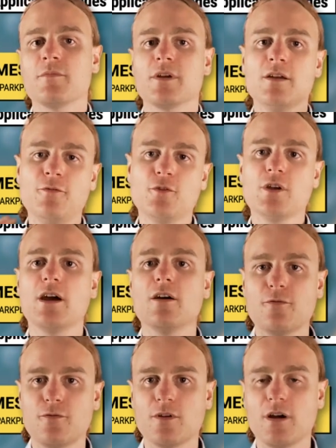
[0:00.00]
If you
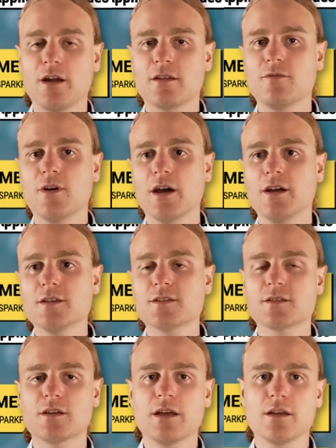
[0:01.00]
have a
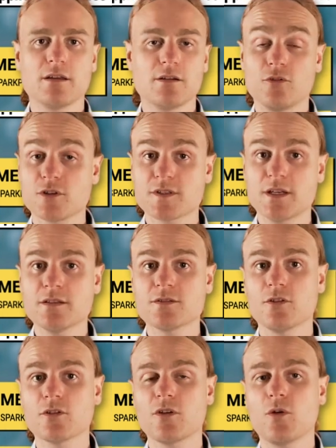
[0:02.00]
device or
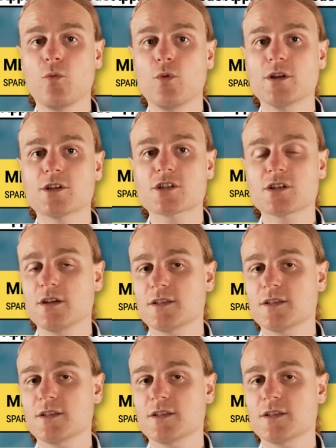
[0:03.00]
sensor which